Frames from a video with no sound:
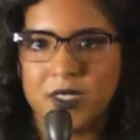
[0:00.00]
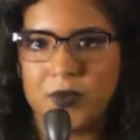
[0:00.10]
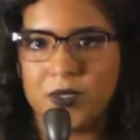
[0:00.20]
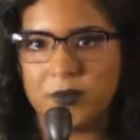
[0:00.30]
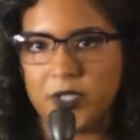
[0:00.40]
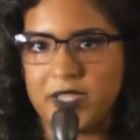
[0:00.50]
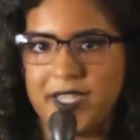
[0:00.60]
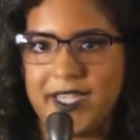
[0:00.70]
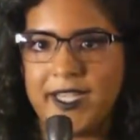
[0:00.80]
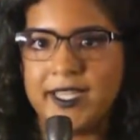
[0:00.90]
One more
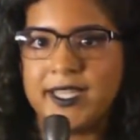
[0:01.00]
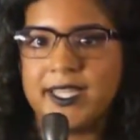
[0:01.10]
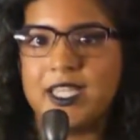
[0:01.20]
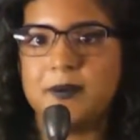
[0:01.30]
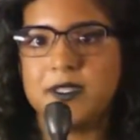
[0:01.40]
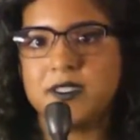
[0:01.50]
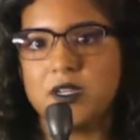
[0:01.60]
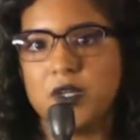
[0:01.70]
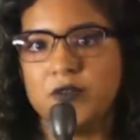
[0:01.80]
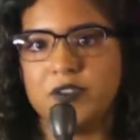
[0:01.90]
thing ebooks
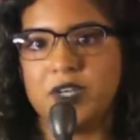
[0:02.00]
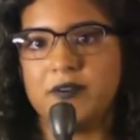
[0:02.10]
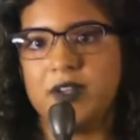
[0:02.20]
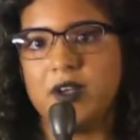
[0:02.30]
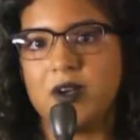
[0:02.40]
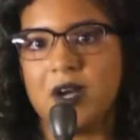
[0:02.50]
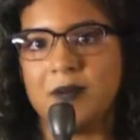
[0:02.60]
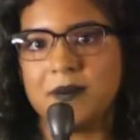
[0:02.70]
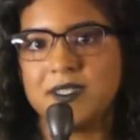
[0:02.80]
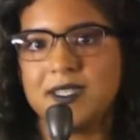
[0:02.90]
on
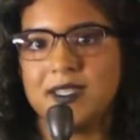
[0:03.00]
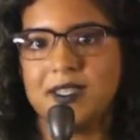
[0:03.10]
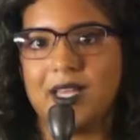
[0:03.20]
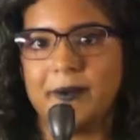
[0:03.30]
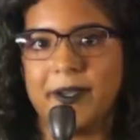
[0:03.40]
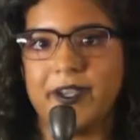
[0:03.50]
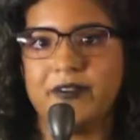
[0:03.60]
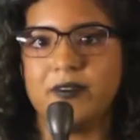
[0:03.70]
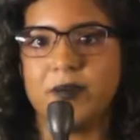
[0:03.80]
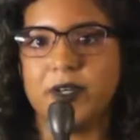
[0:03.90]
overdrive.com. See the library
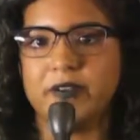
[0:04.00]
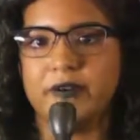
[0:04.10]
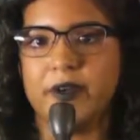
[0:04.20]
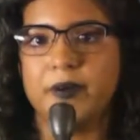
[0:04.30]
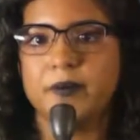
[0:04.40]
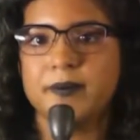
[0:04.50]
for more info.